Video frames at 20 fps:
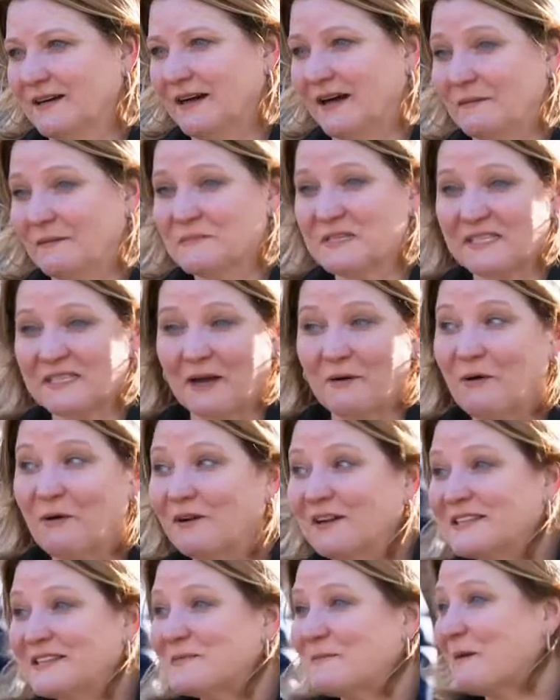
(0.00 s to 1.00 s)
I'm so
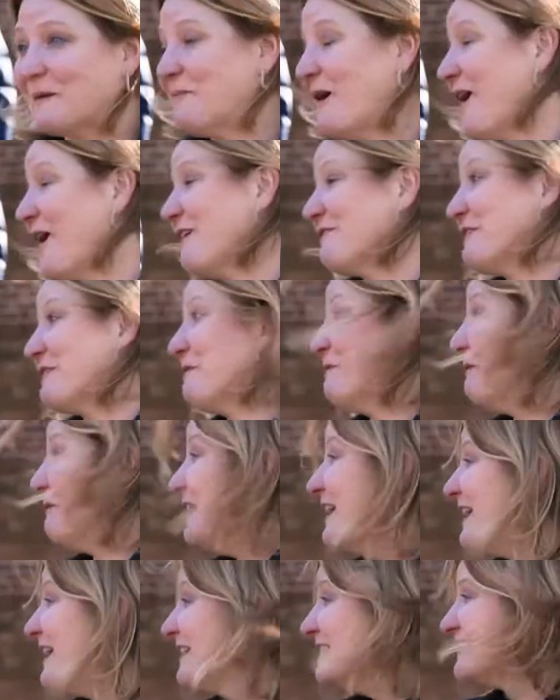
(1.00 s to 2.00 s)
honoured to be a part of your
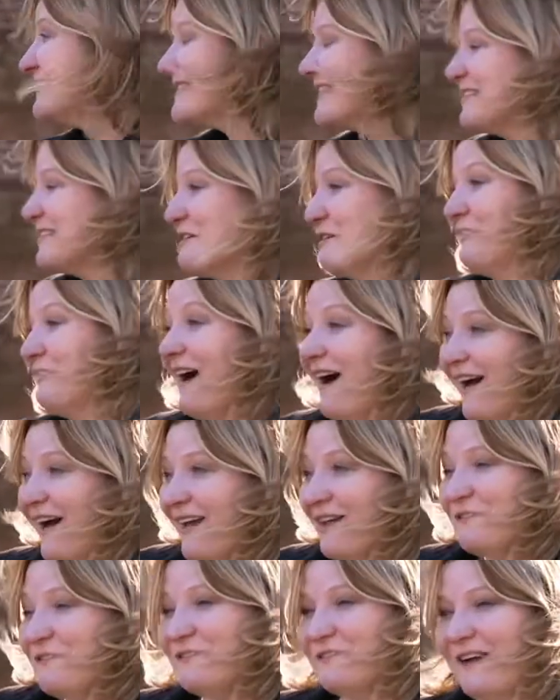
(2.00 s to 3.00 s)
world and your
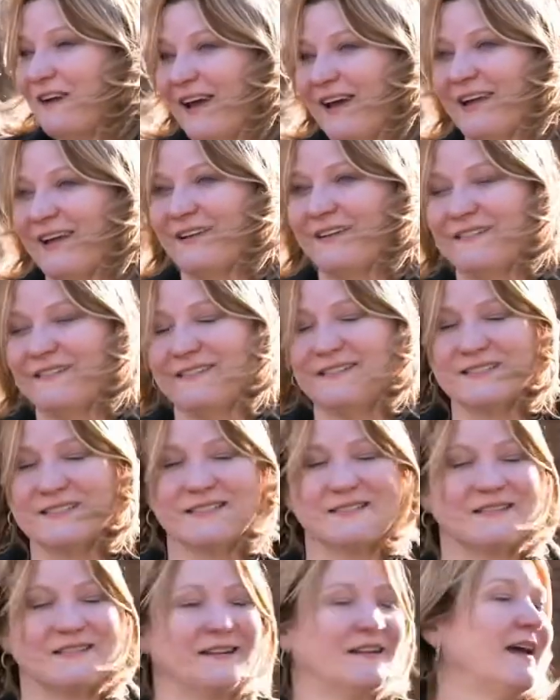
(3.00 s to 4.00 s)
life.
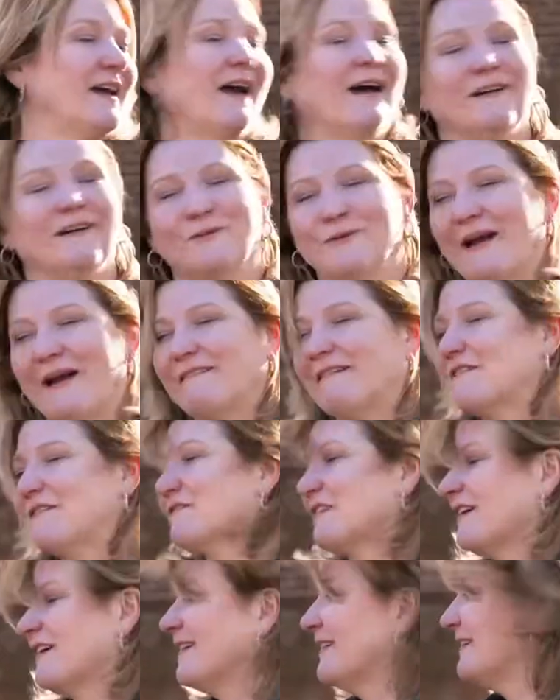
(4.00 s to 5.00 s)
And yeah,
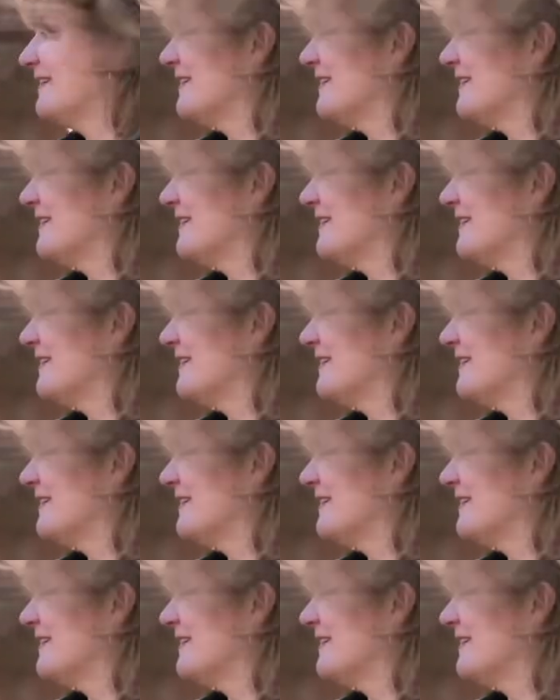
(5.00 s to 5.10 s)
wherever